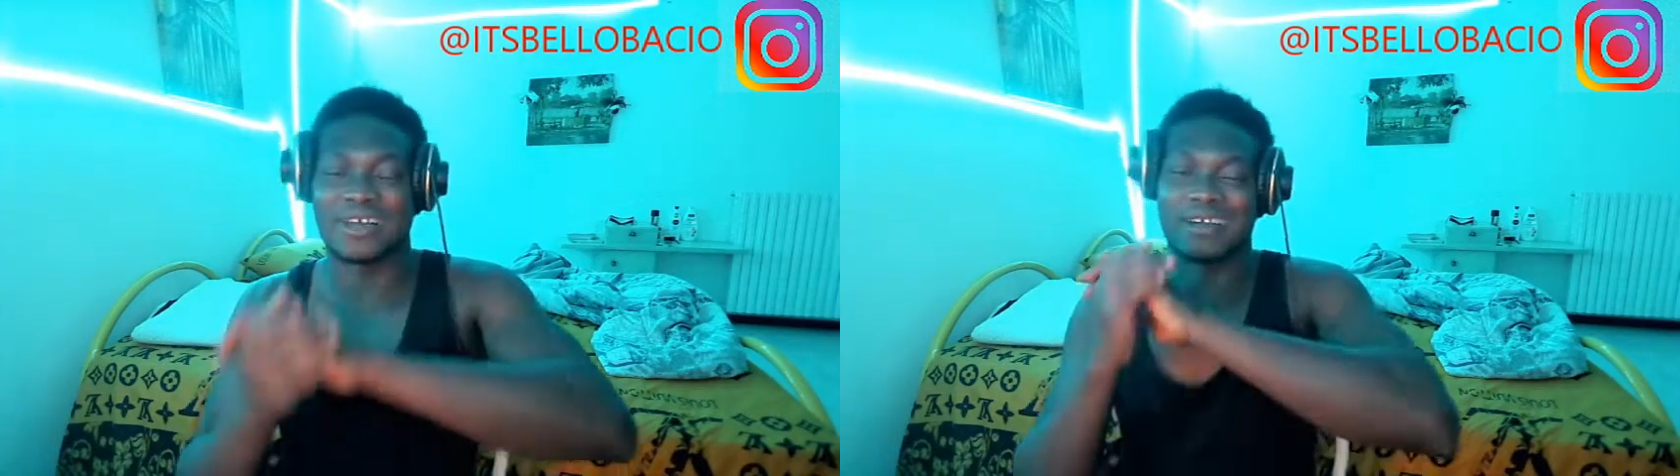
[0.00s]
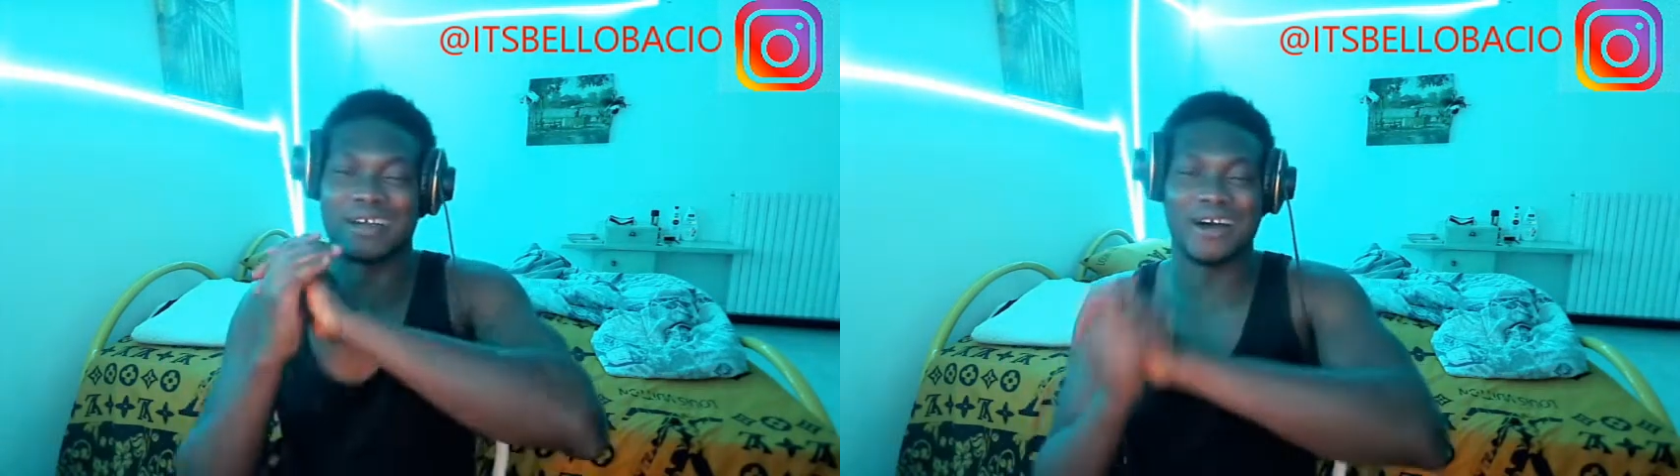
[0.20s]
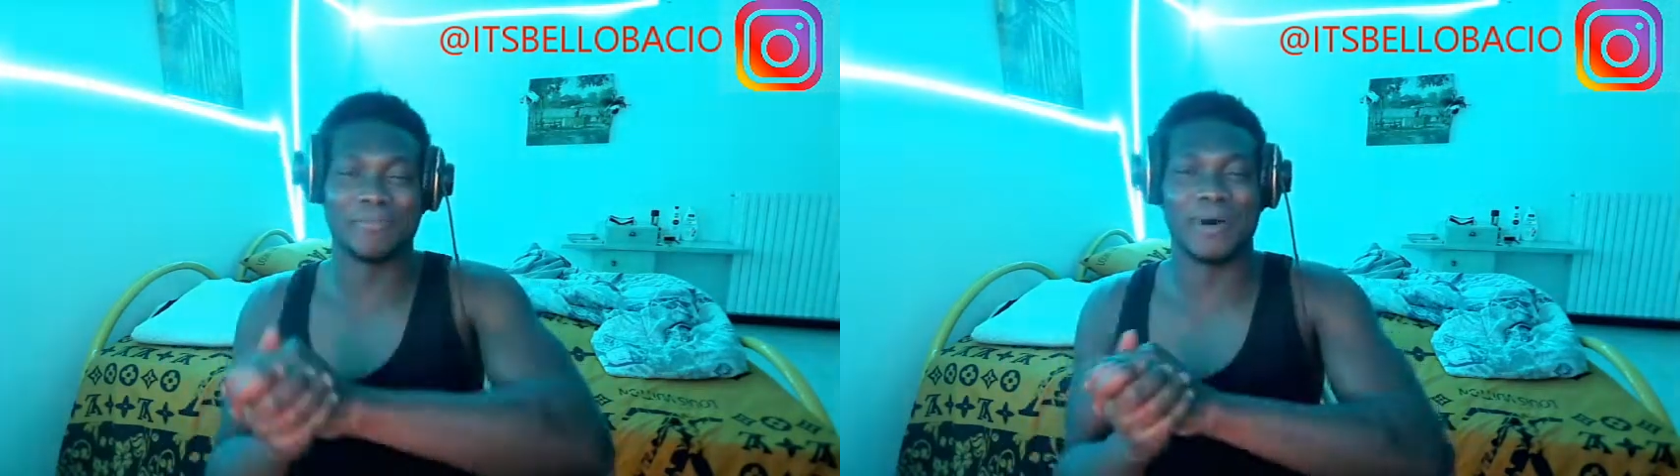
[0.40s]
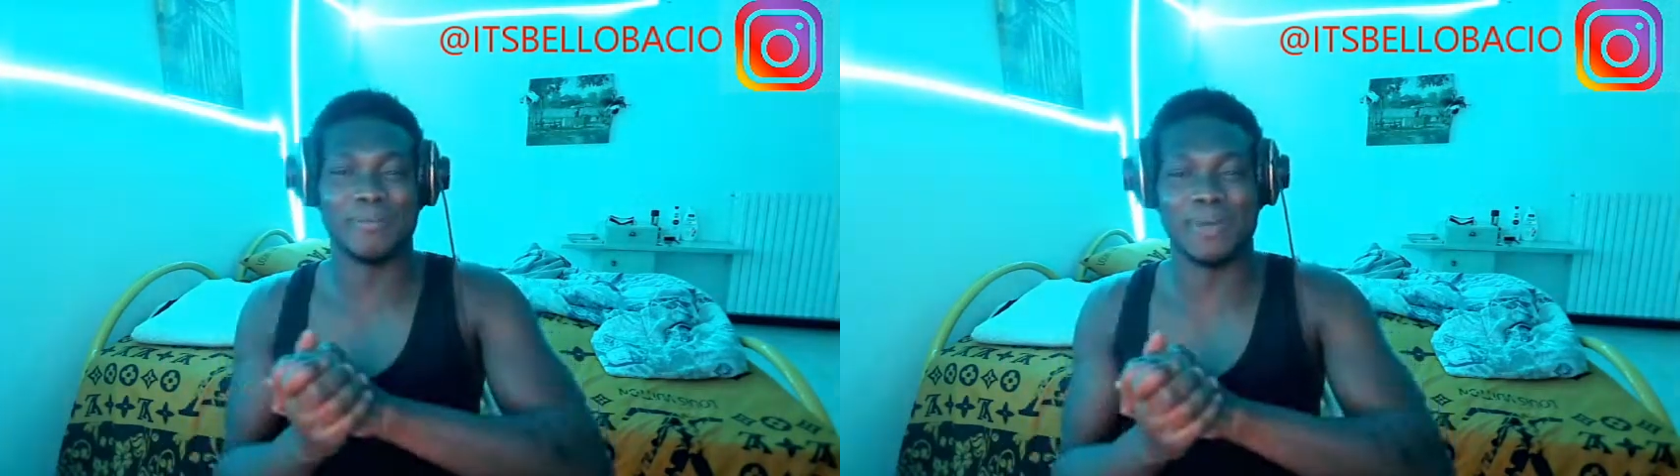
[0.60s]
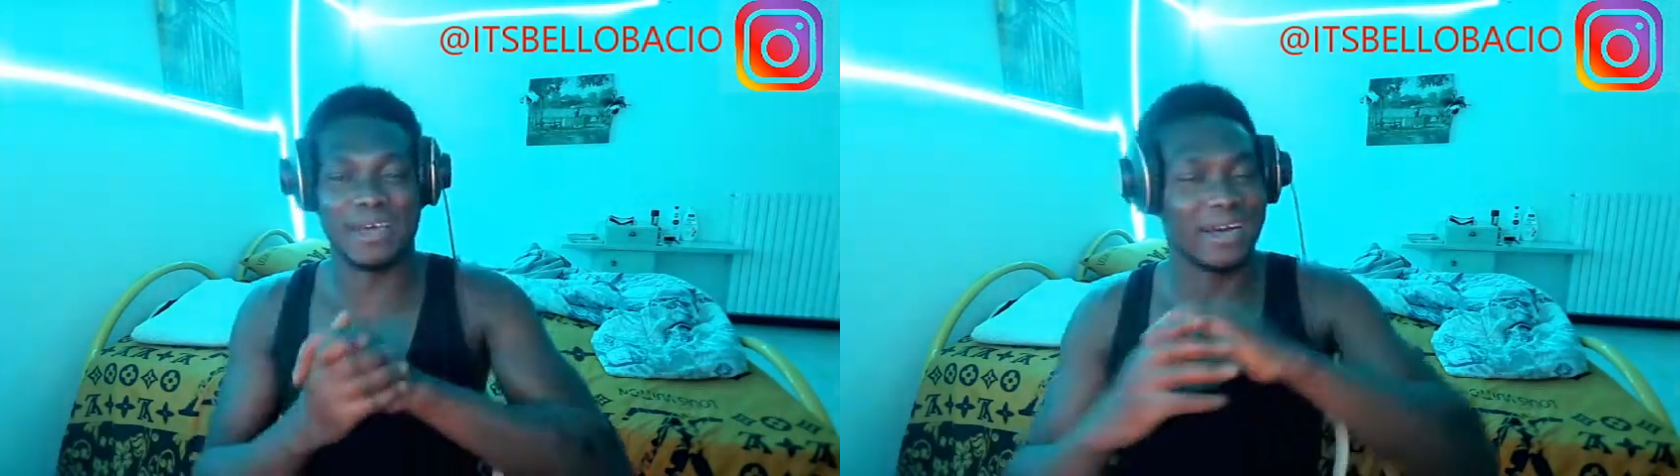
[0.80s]
Come on,
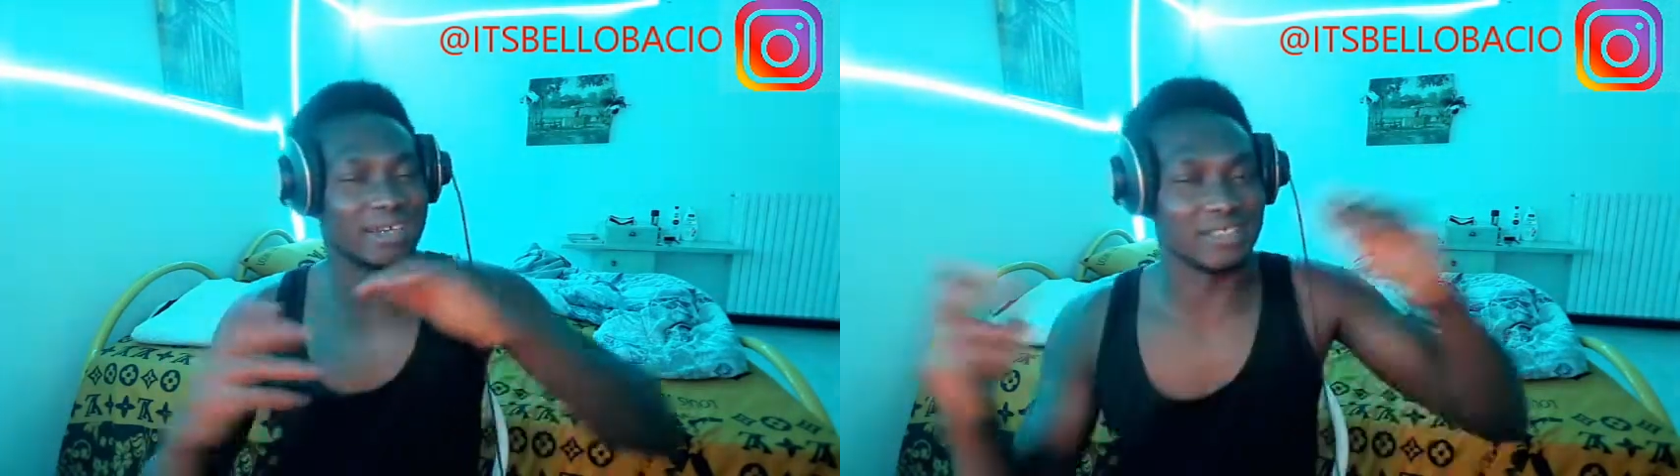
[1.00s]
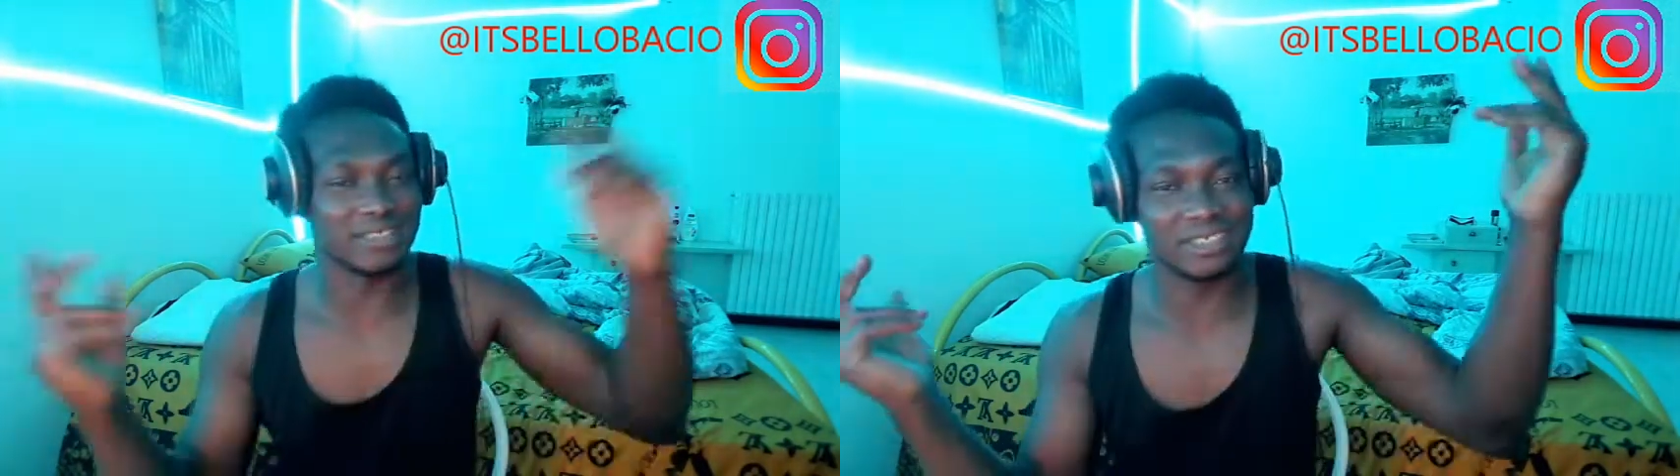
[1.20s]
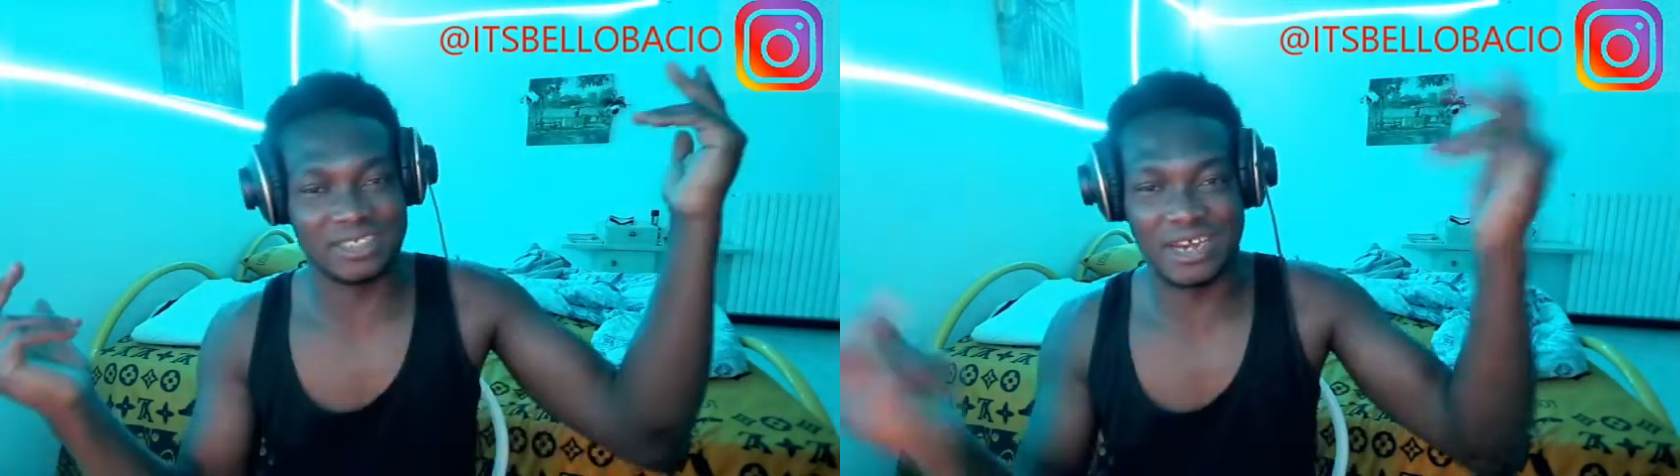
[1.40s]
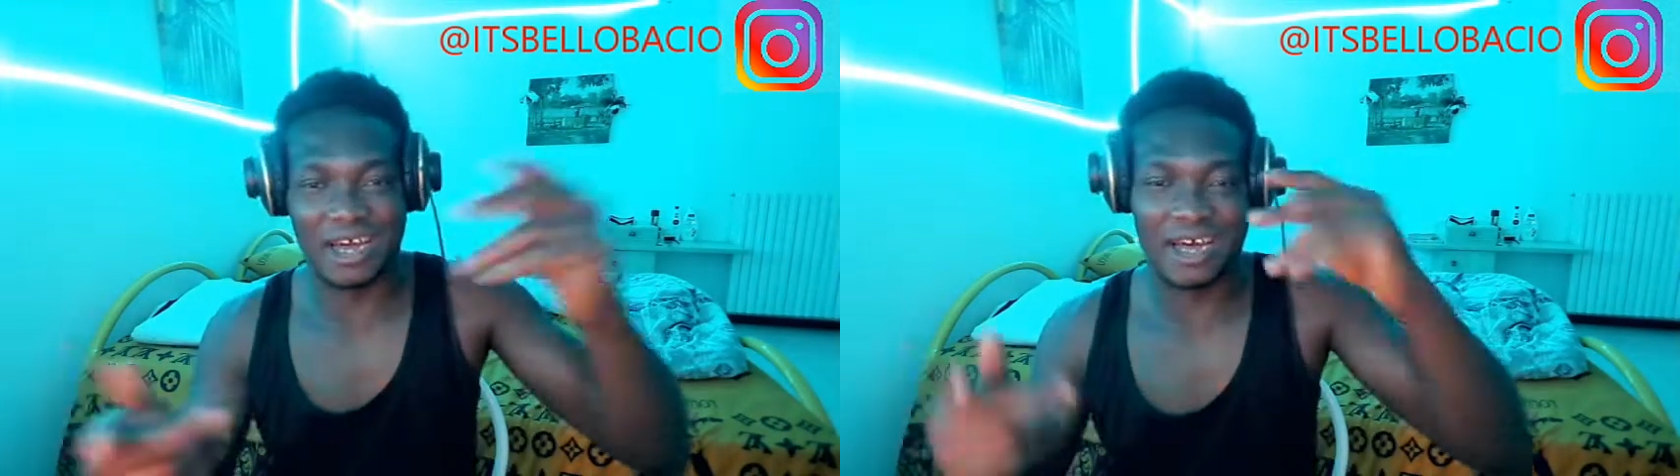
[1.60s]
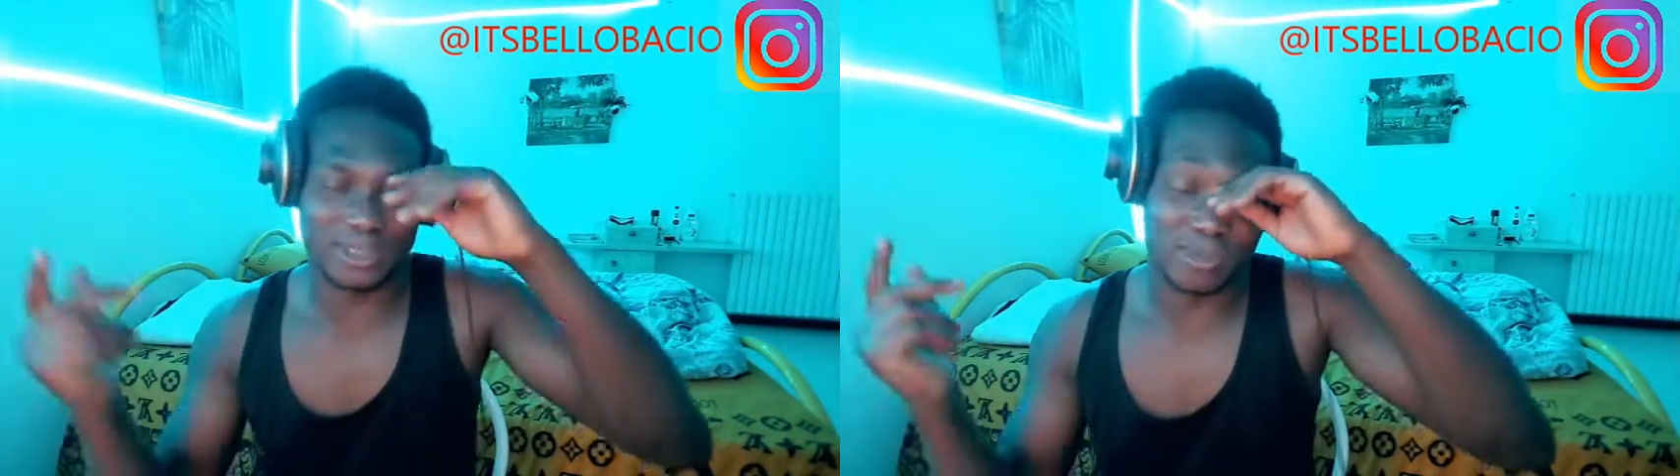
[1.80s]
man, and try
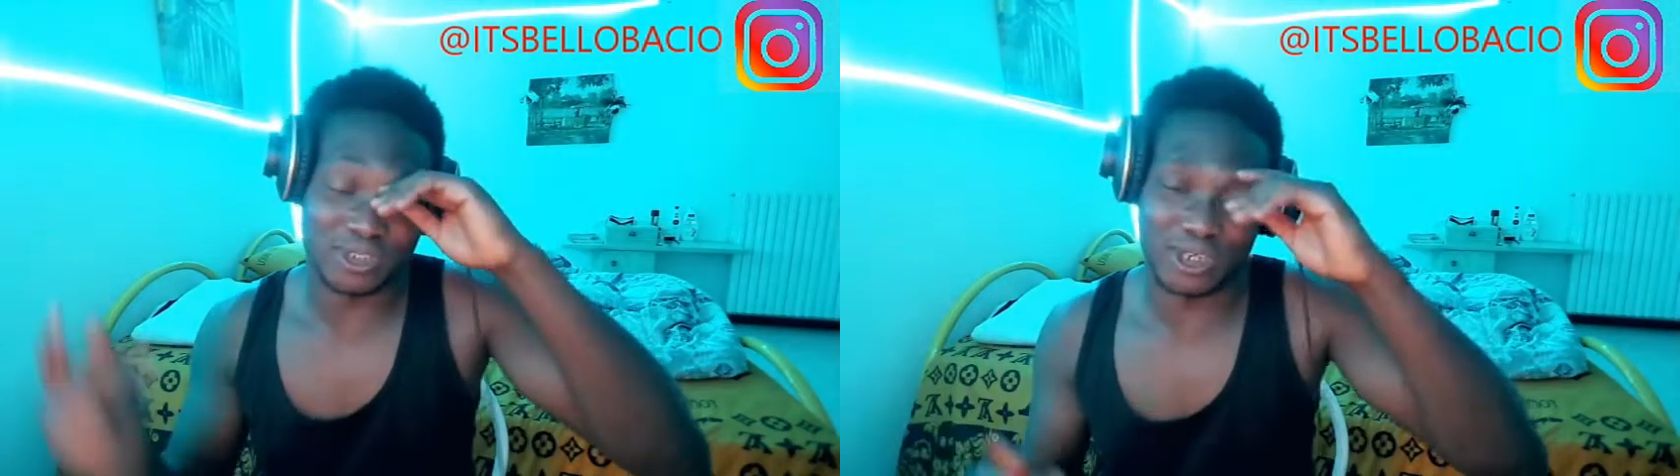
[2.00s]
as much as